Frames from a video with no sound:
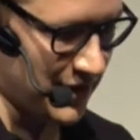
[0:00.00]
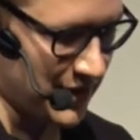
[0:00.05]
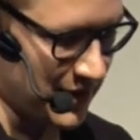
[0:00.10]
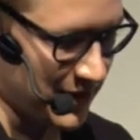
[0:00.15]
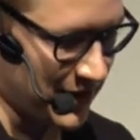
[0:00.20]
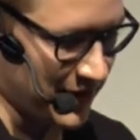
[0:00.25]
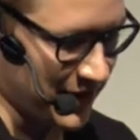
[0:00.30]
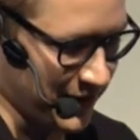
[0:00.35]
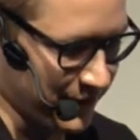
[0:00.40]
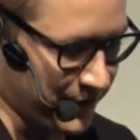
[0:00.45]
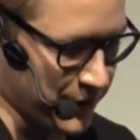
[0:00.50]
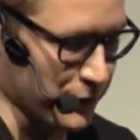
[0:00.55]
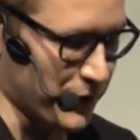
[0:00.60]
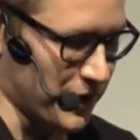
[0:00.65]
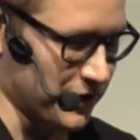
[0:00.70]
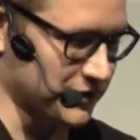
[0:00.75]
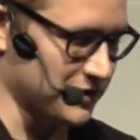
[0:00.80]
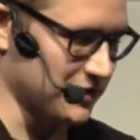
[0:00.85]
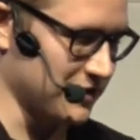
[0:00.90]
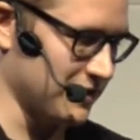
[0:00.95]
if you
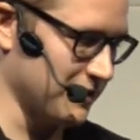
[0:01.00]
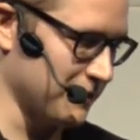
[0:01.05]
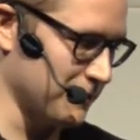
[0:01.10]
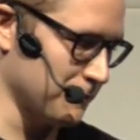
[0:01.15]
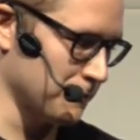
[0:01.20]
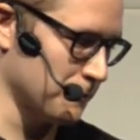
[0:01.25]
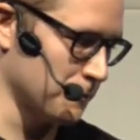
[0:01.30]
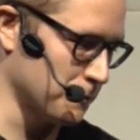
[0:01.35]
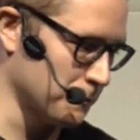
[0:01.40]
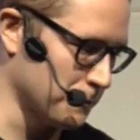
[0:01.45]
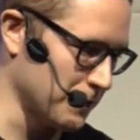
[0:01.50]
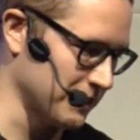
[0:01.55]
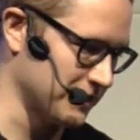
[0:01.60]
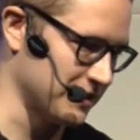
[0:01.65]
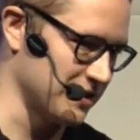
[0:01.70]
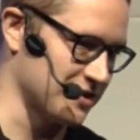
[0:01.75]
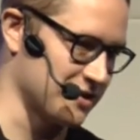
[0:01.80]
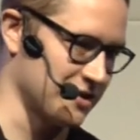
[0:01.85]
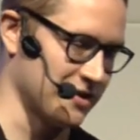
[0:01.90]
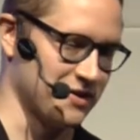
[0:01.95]
want
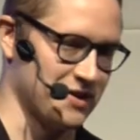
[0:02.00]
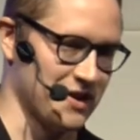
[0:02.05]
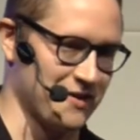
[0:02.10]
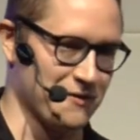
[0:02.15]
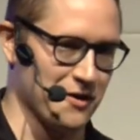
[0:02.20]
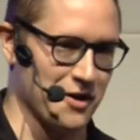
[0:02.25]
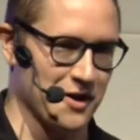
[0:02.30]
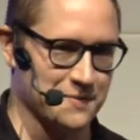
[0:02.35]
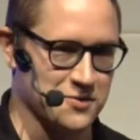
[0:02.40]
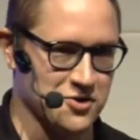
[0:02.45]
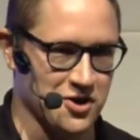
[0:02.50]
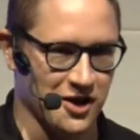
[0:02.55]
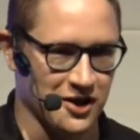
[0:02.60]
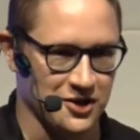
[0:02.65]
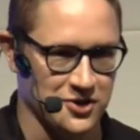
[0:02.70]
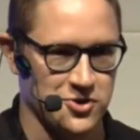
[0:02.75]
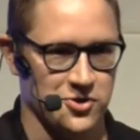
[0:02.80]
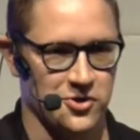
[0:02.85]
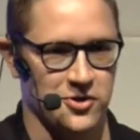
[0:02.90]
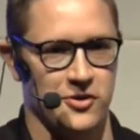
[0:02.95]
this DevOps
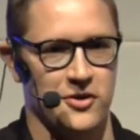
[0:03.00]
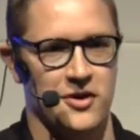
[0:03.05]
culture,